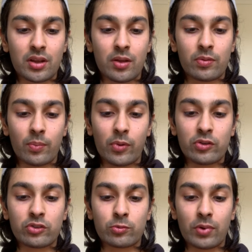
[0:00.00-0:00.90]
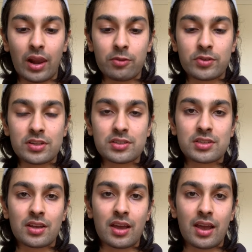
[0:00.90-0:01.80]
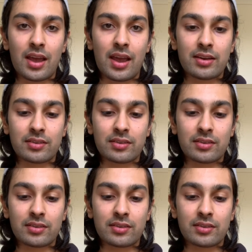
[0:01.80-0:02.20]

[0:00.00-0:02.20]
the most relevant and